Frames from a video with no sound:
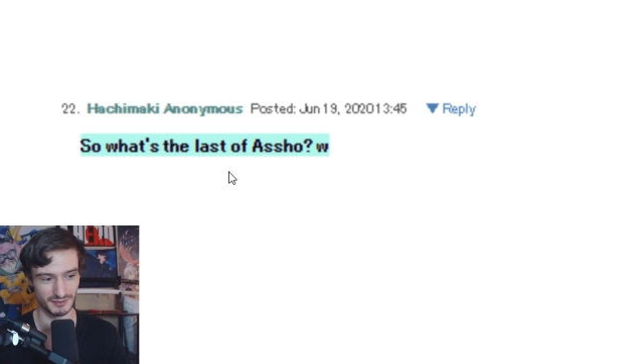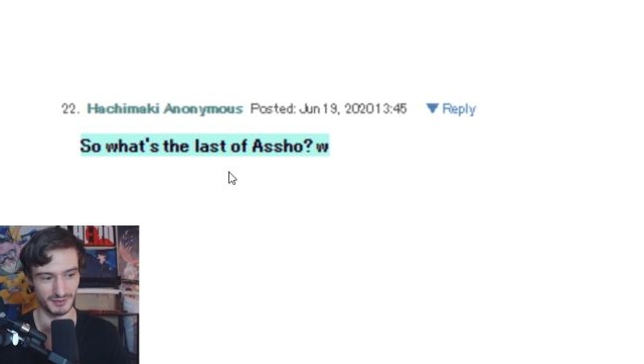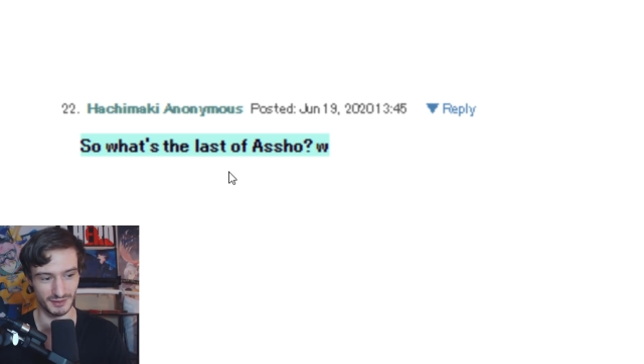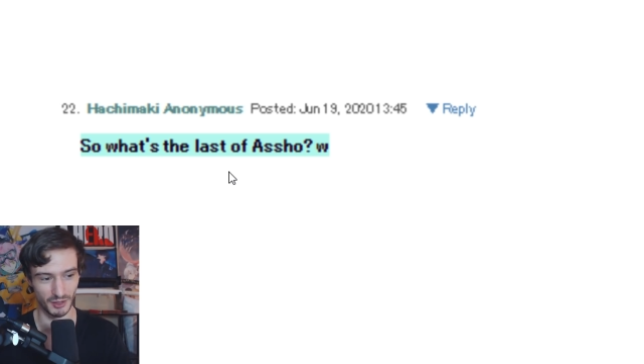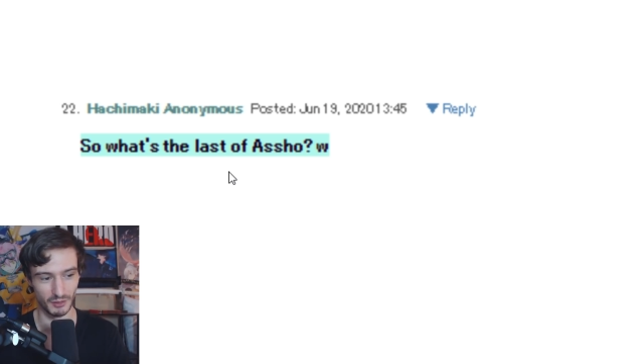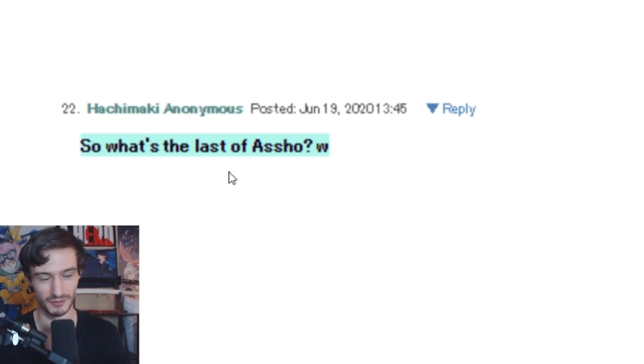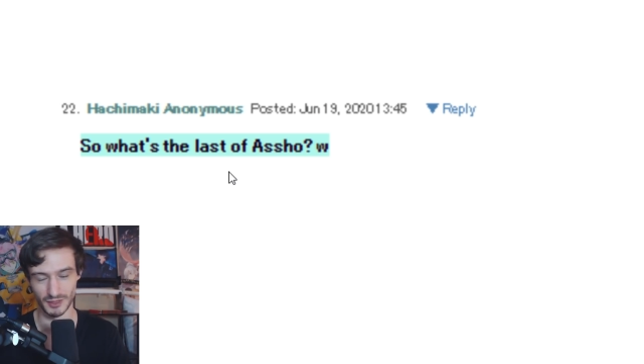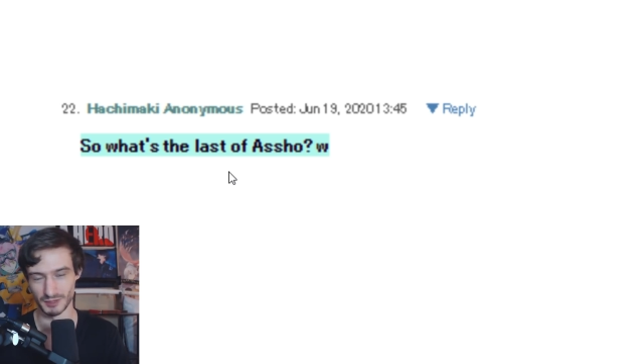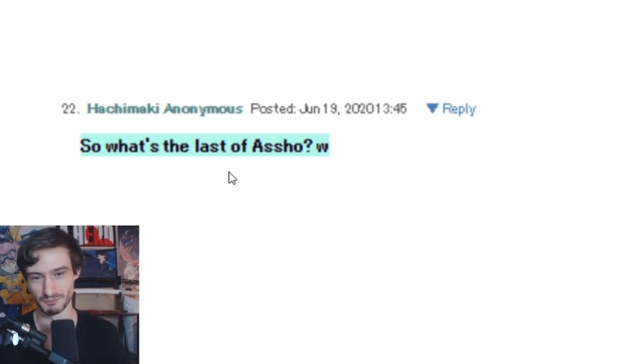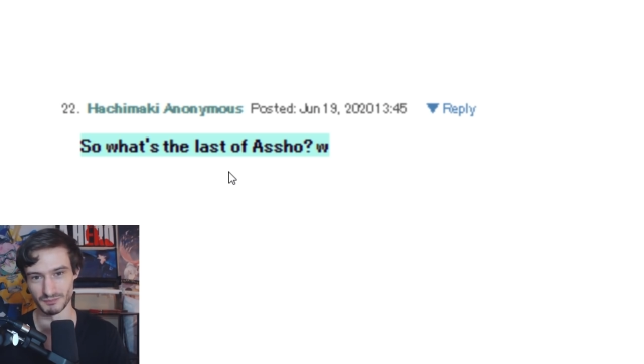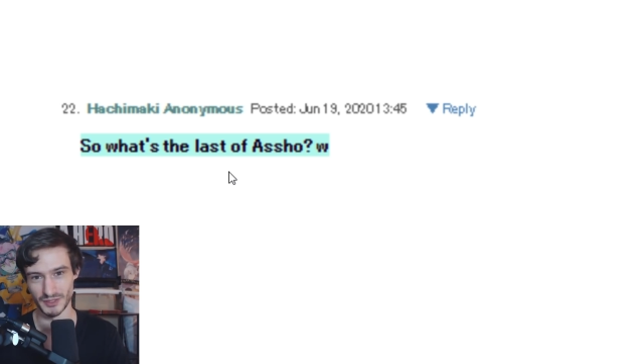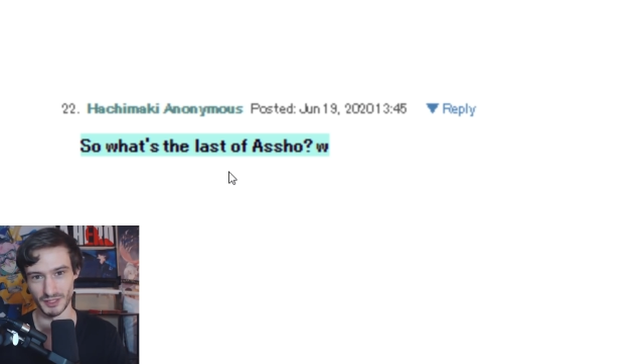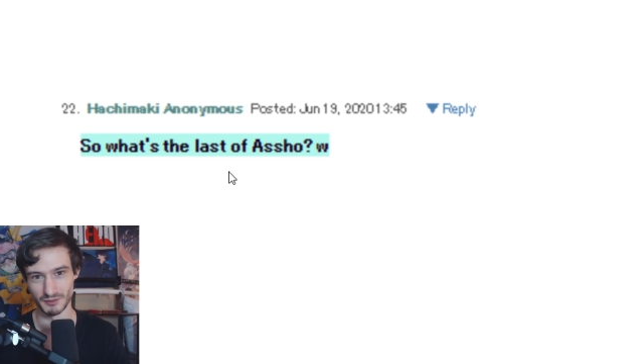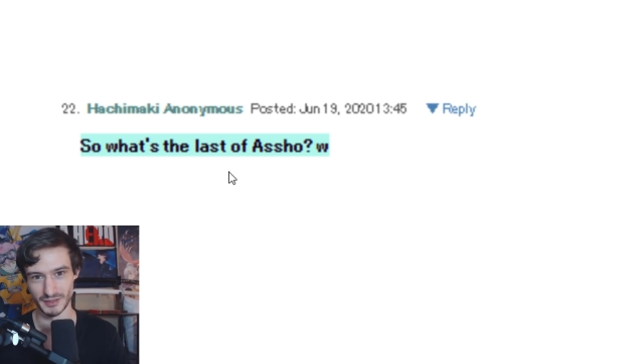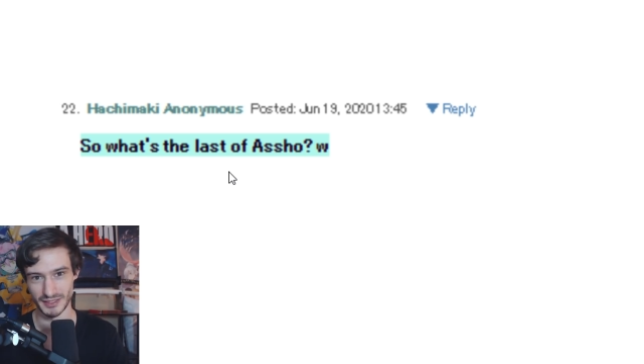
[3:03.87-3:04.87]
over,
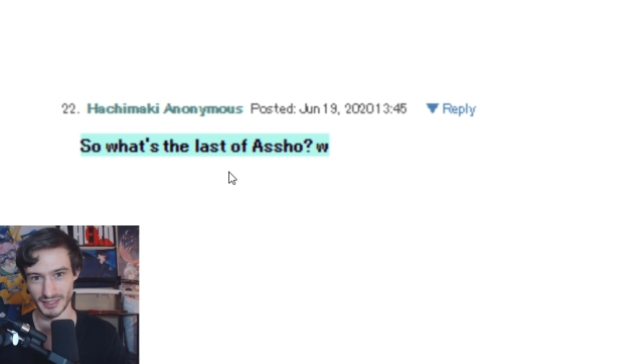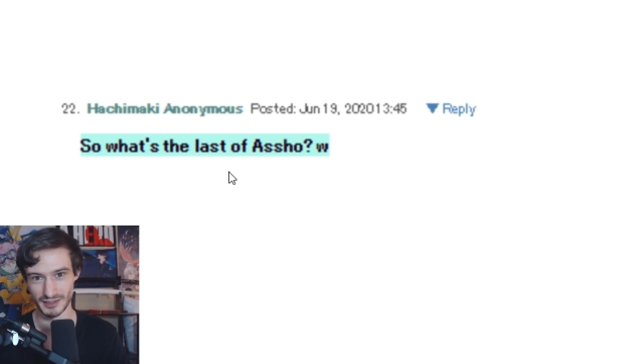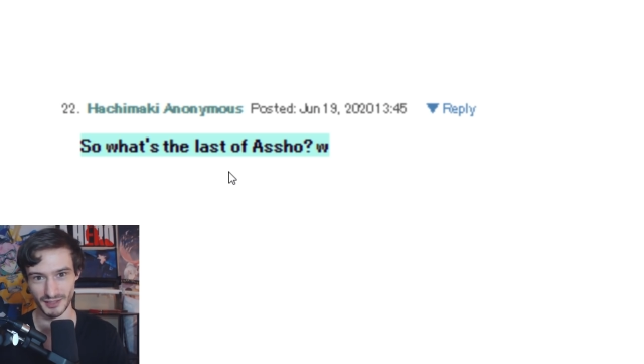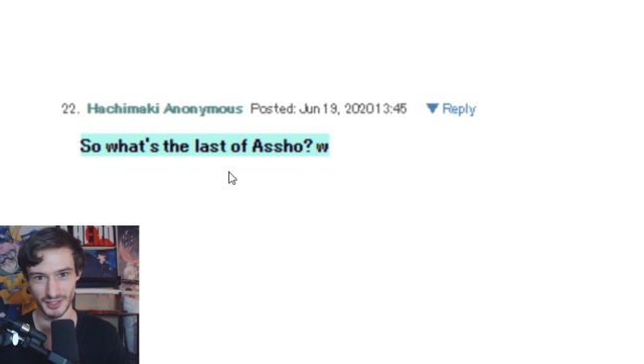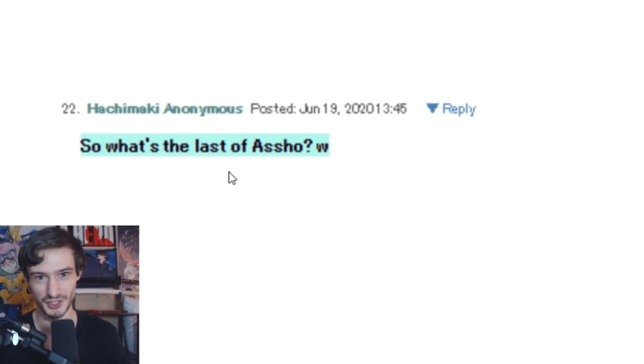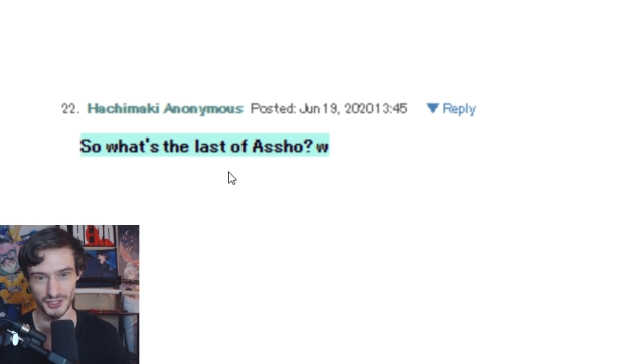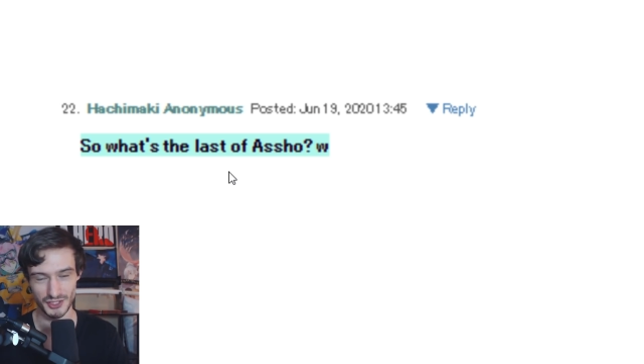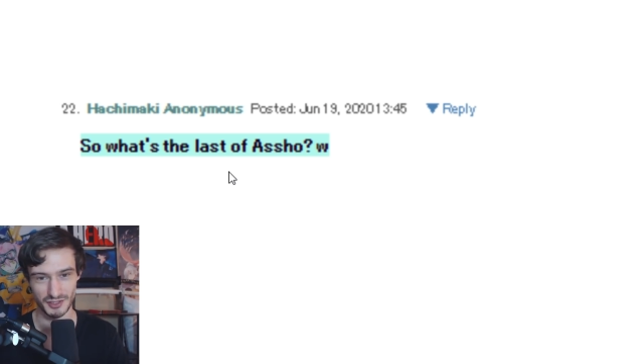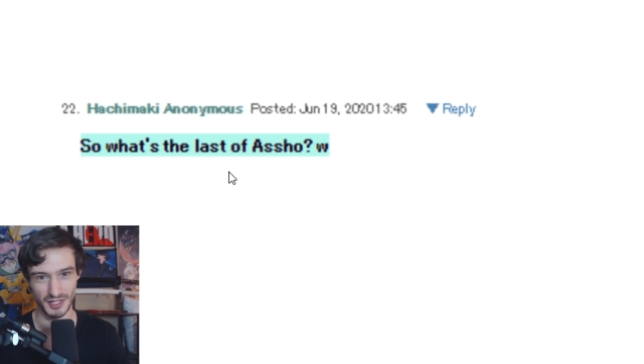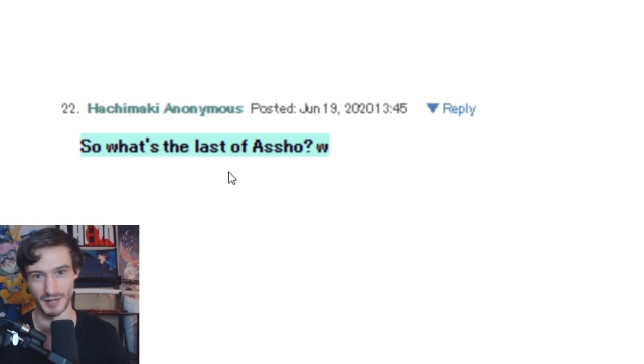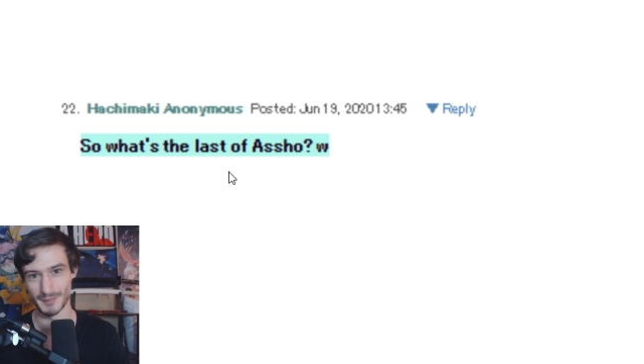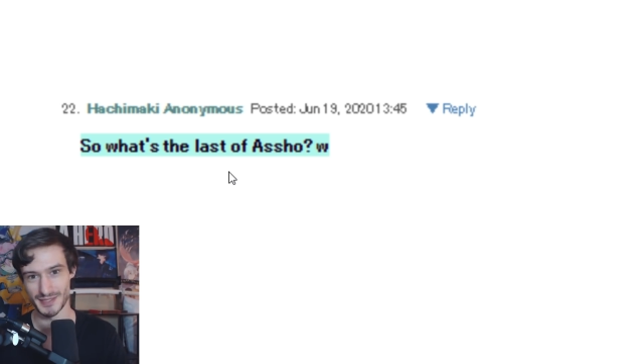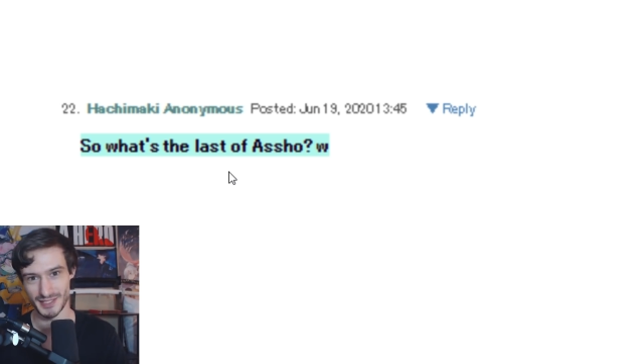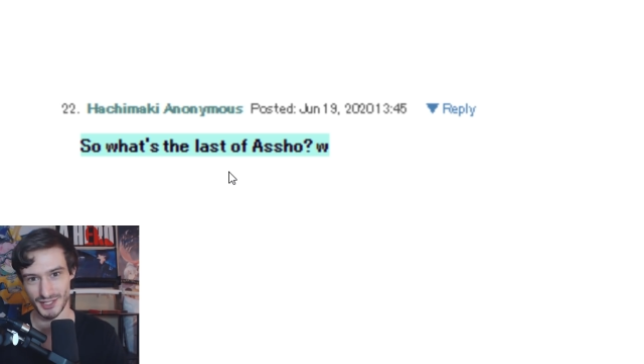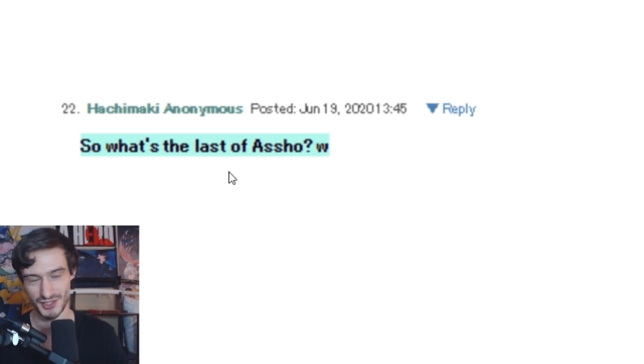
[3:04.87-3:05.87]
in English
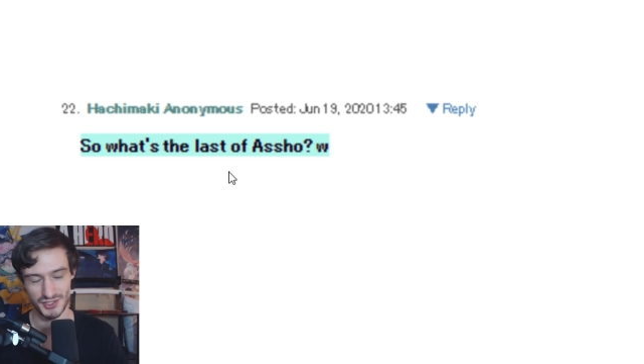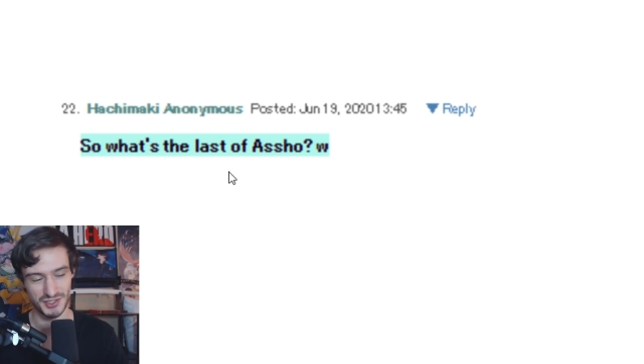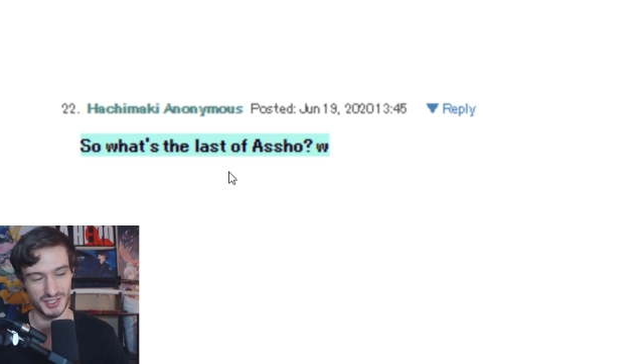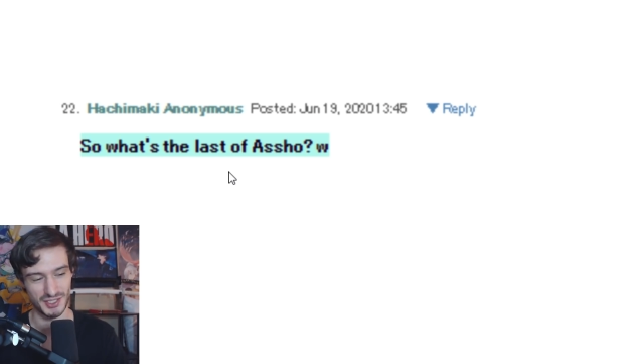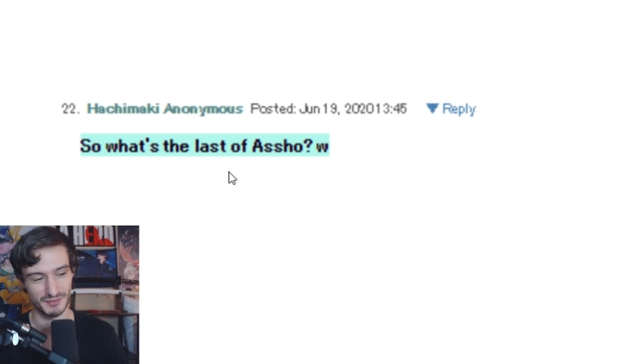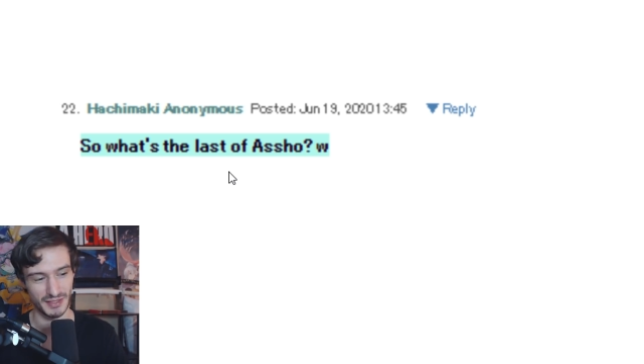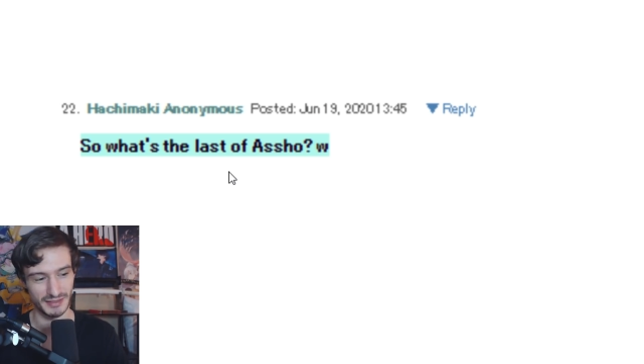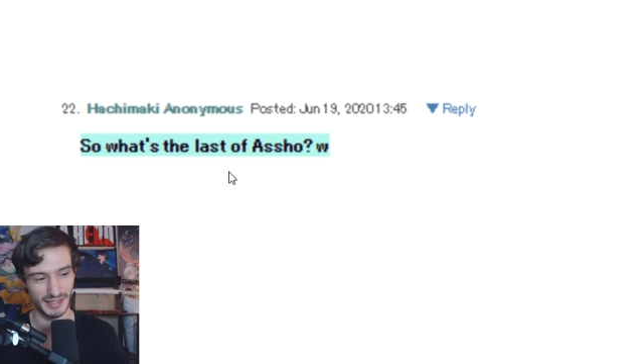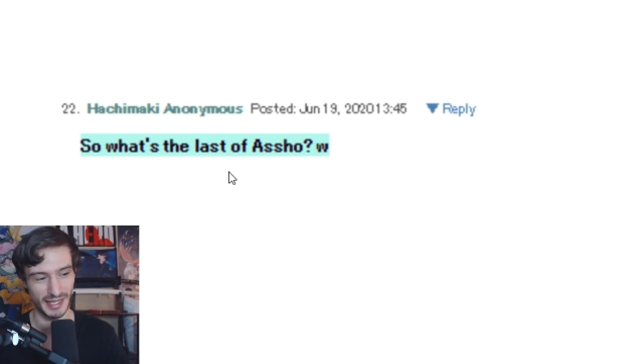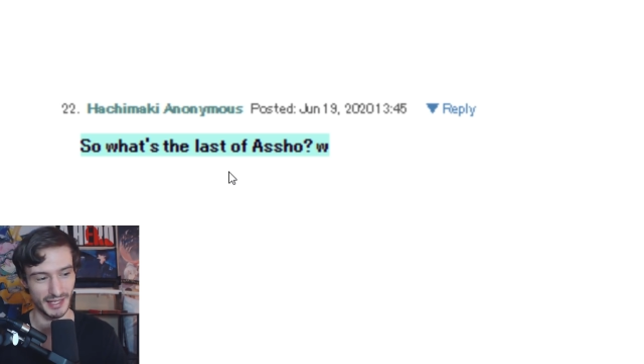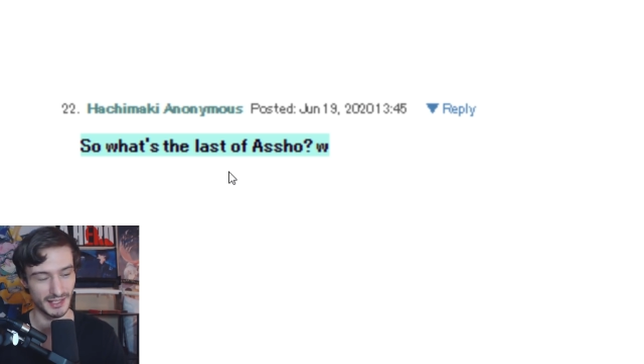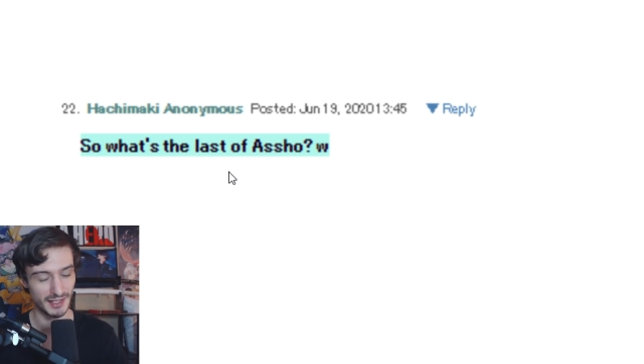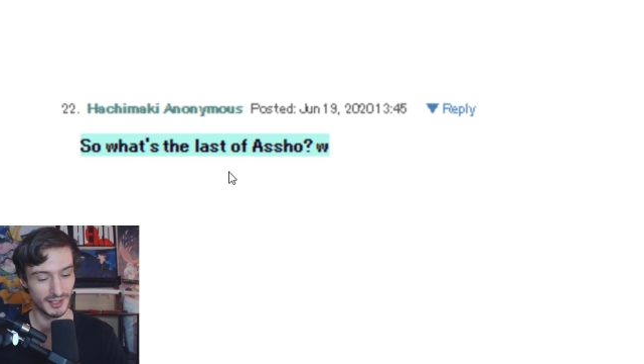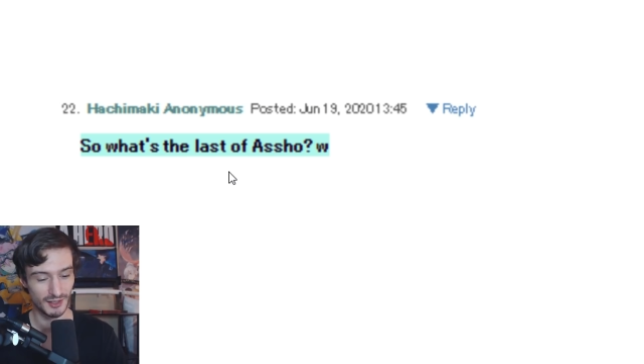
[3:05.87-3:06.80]
comment sections and stuff like that.